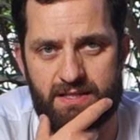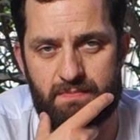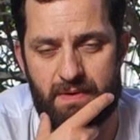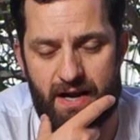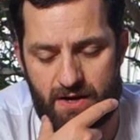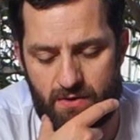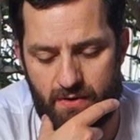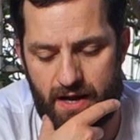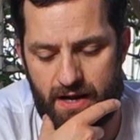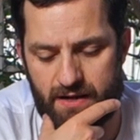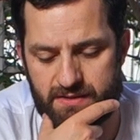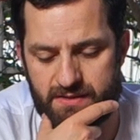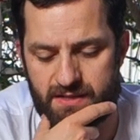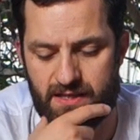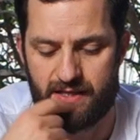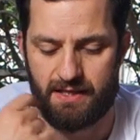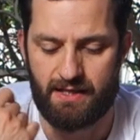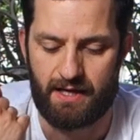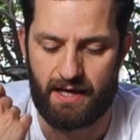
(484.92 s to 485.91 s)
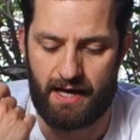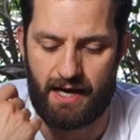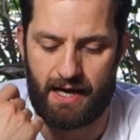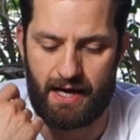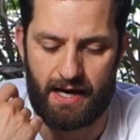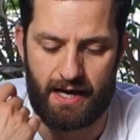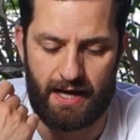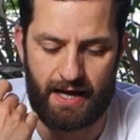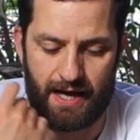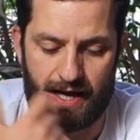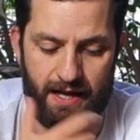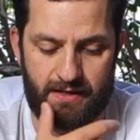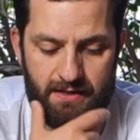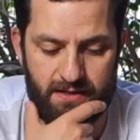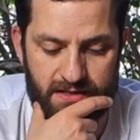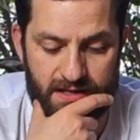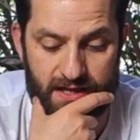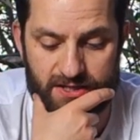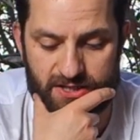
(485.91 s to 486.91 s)
his background.
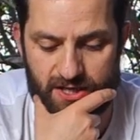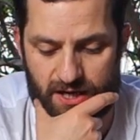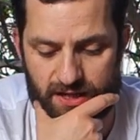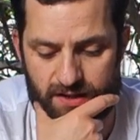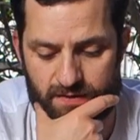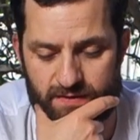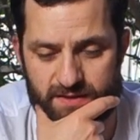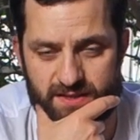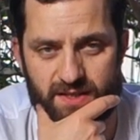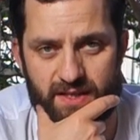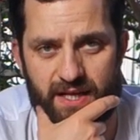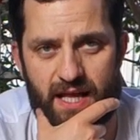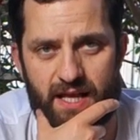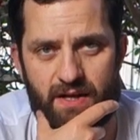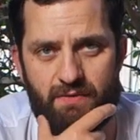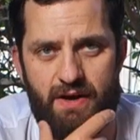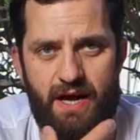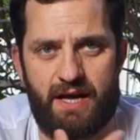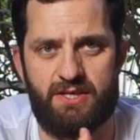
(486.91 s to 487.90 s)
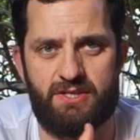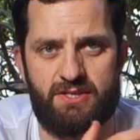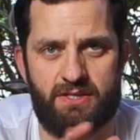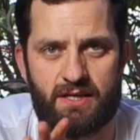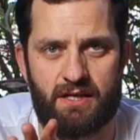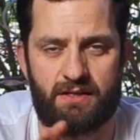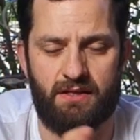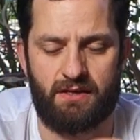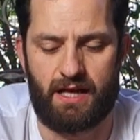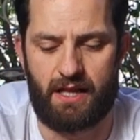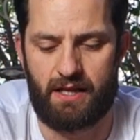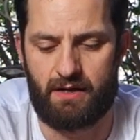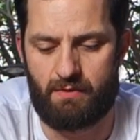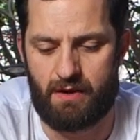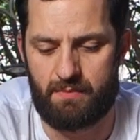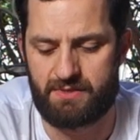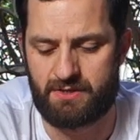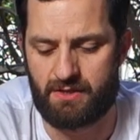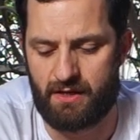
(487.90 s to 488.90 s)
And yeah, check out the rest of the Galli range at the Galli
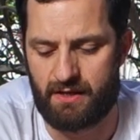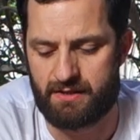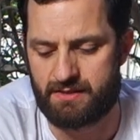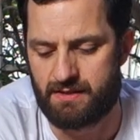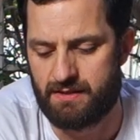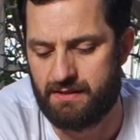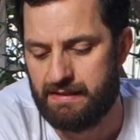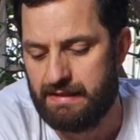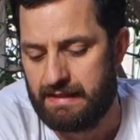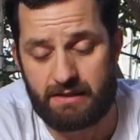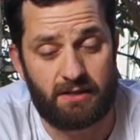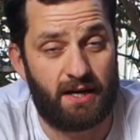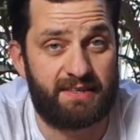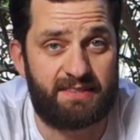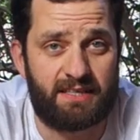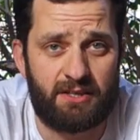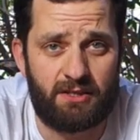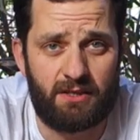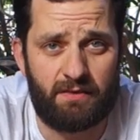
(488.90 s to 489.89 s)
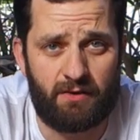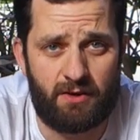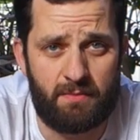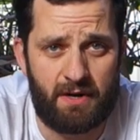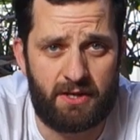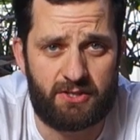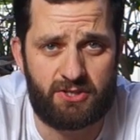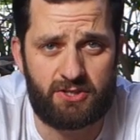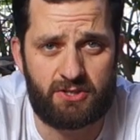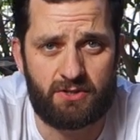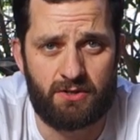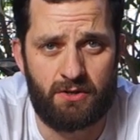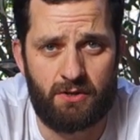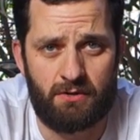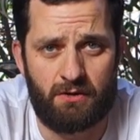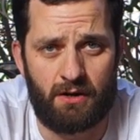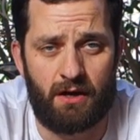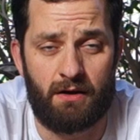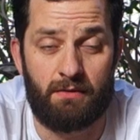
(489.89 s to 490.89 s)
website. Guys, thank you very much.
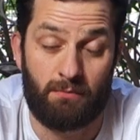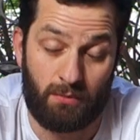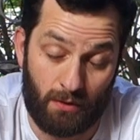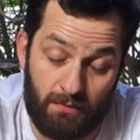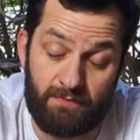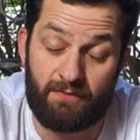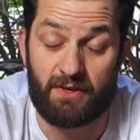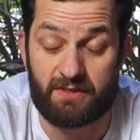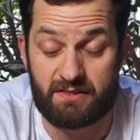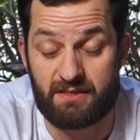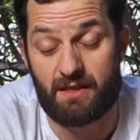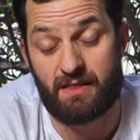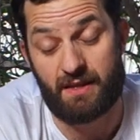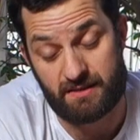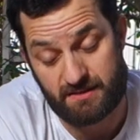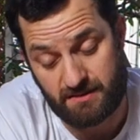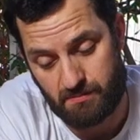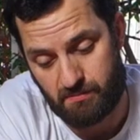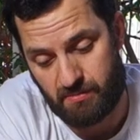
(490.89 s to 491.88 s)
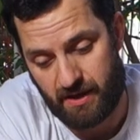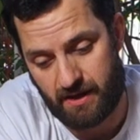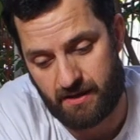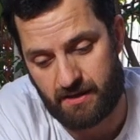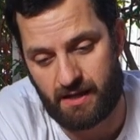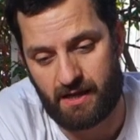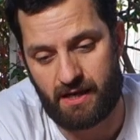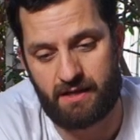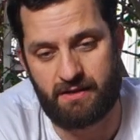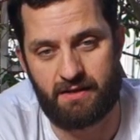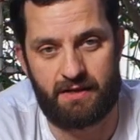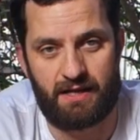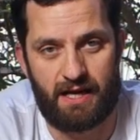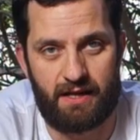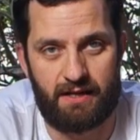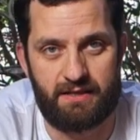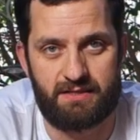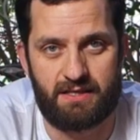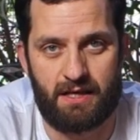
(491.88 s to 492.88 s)
Well, firstly, thanks to Ben and the
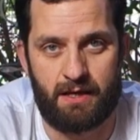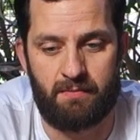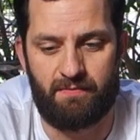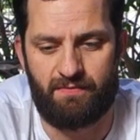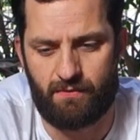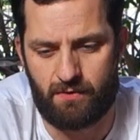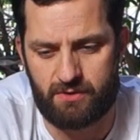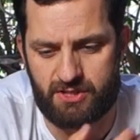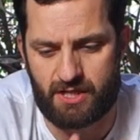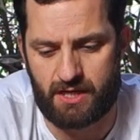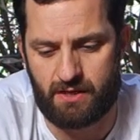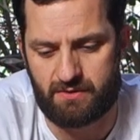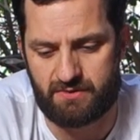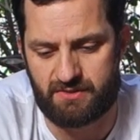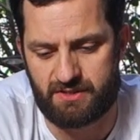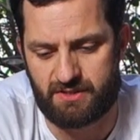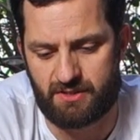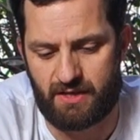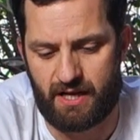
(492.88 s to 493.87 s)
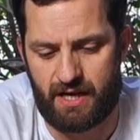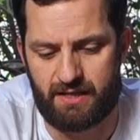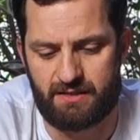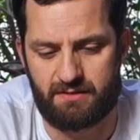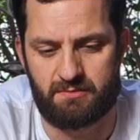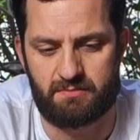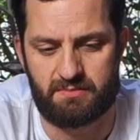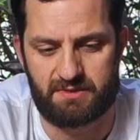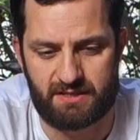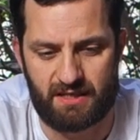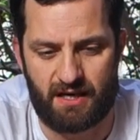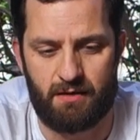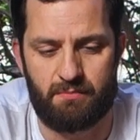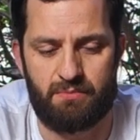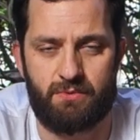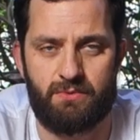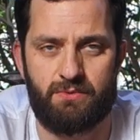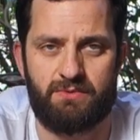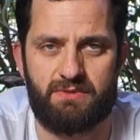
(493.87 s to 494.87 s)
Galli team for generously donating some
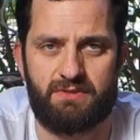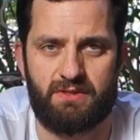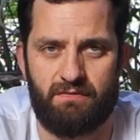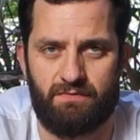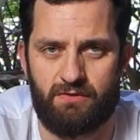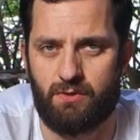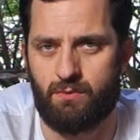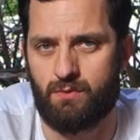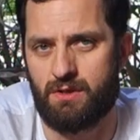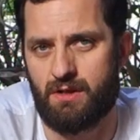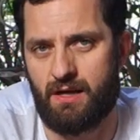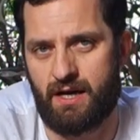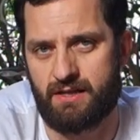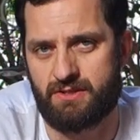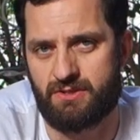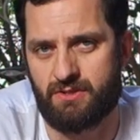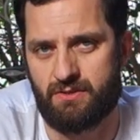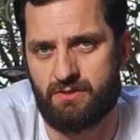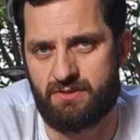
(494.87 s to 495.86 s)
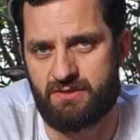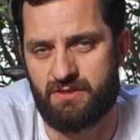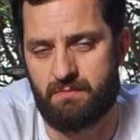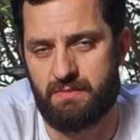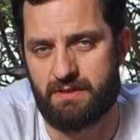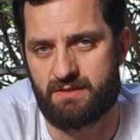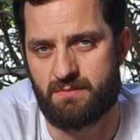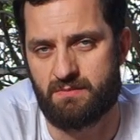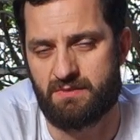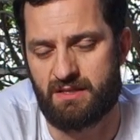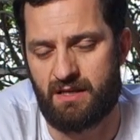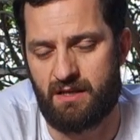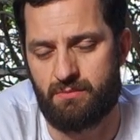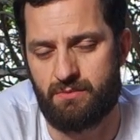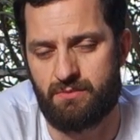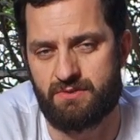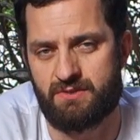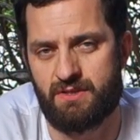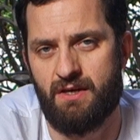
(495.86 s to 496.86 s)
samples. If you would like to submit some
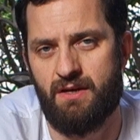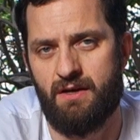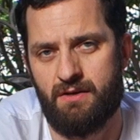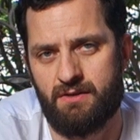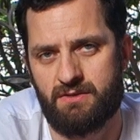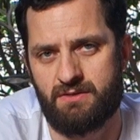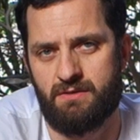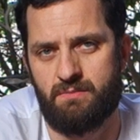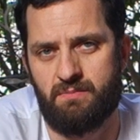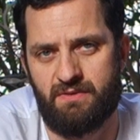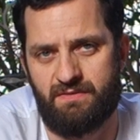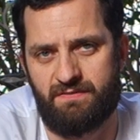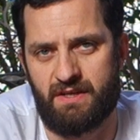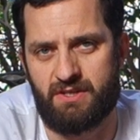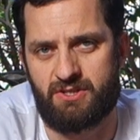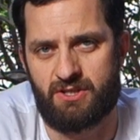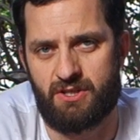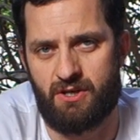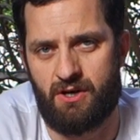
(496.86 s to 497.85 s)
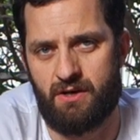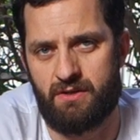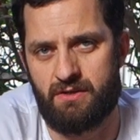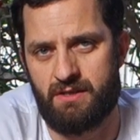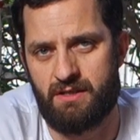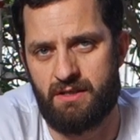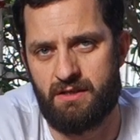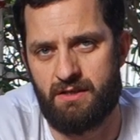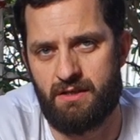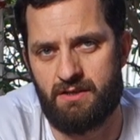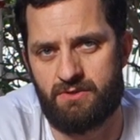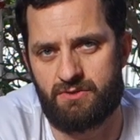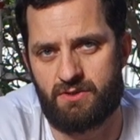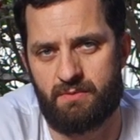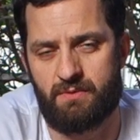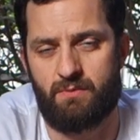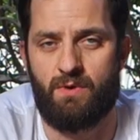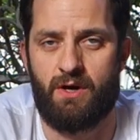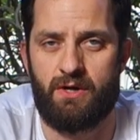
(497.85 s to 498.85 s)
samples to be featured on the
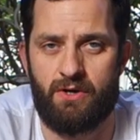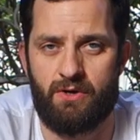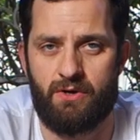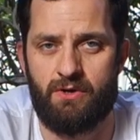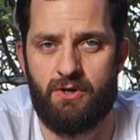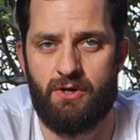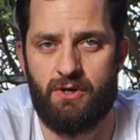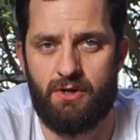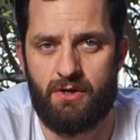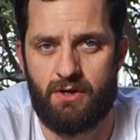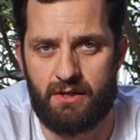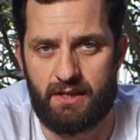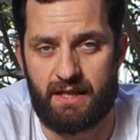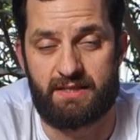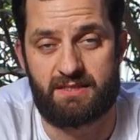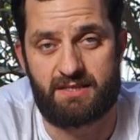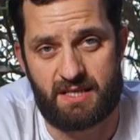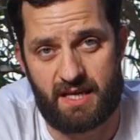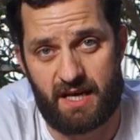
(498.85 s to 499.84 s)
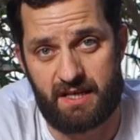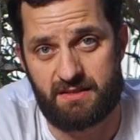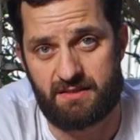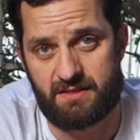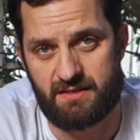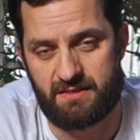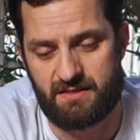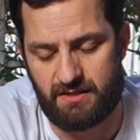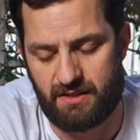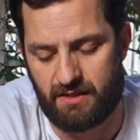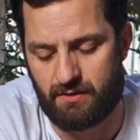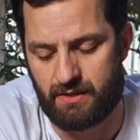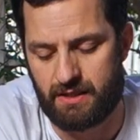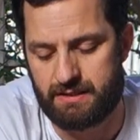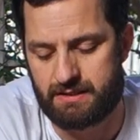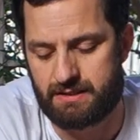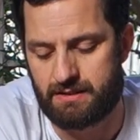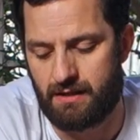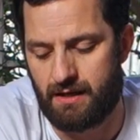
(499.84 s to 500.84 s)
Intrepid Wino Let's Taste
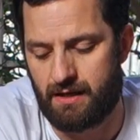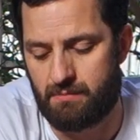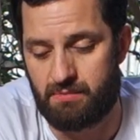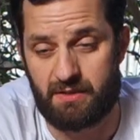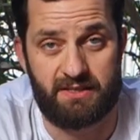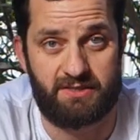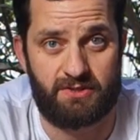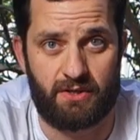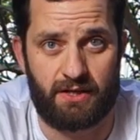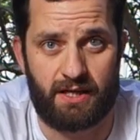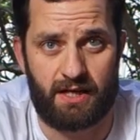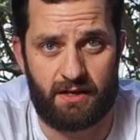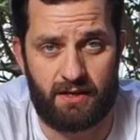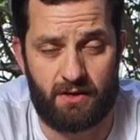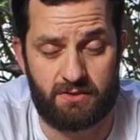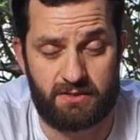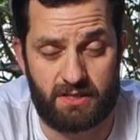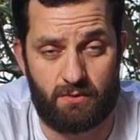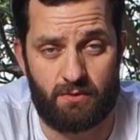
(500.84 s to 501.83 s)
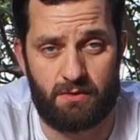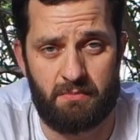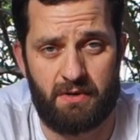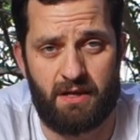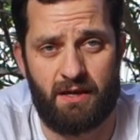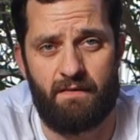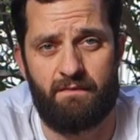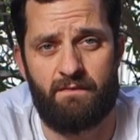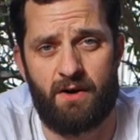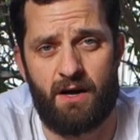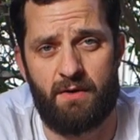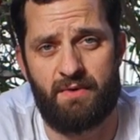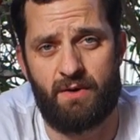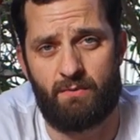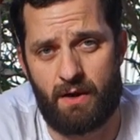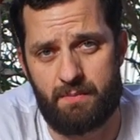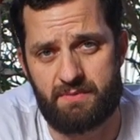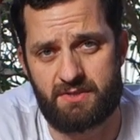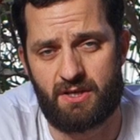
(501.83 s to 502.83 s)
series, please do get in contact with me via
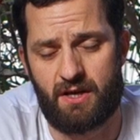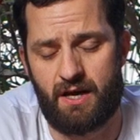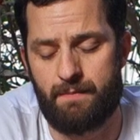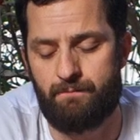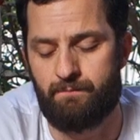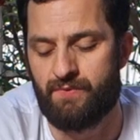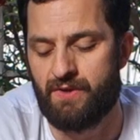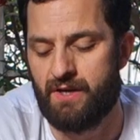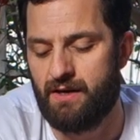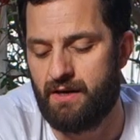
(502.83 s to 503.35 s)
my website.